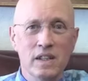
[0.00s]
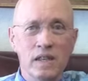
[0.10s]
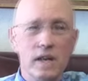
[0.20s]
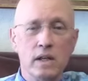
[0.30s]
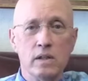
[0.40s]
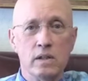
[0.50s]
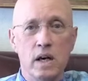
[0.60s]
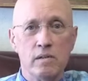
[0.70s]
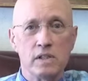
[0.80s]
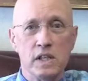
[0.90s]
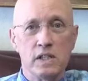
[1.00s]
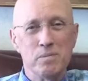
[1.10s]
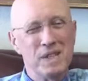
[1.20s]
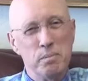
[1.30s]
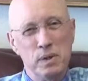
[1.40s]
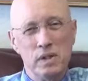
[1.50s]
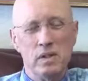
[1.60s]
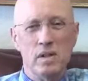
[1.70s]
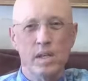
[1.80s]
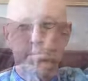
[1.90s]
I, we had a good conversation, but he put
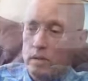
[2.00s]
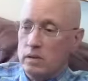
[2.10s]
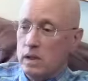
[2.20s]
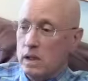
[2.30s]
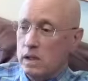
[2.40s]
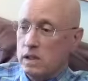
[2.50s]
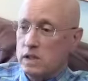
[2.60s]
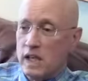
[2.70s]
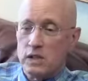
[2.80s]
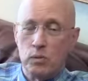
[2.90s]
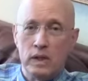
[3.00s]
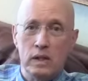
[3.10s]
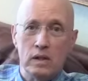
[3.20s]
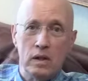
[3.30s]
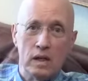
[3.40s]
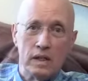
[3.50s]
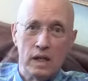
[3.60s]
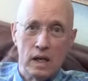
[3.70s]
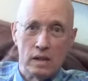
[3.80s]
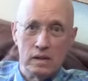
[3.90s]
it off. Uh, I guess last week he called
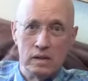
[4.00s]
again.